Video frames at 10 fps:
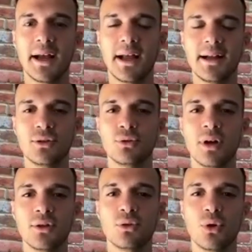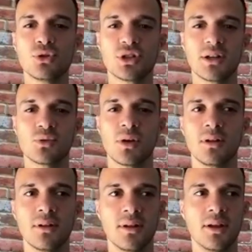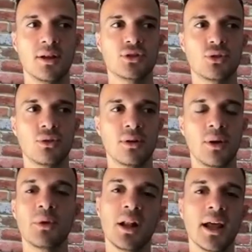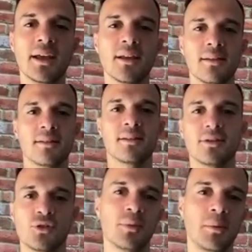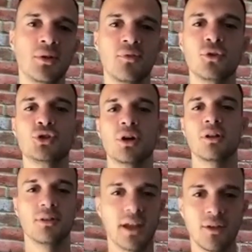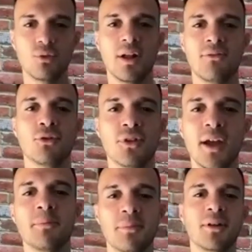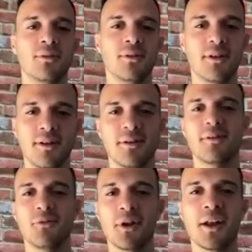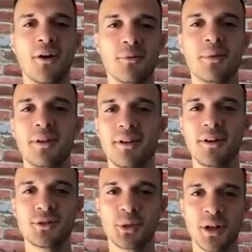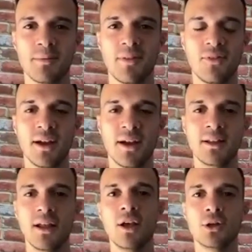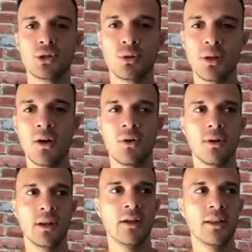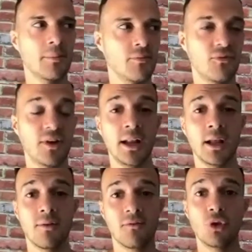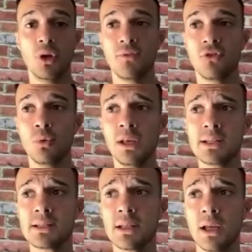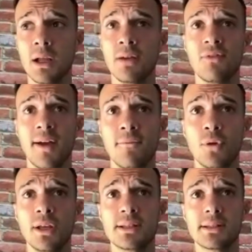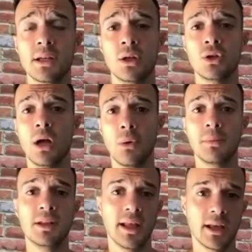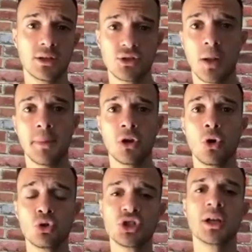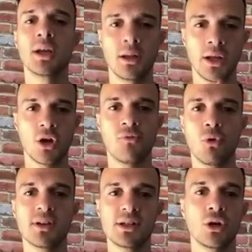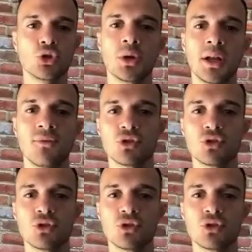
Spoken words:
I do coach as well. So I really like it. So maybe in the future I'll like do that full time, but right now I'll be concentrating on my fight. So now that I'm fighting in a few weeks, in 5 weeks, I'll be like stopping coaching and like focusing on training for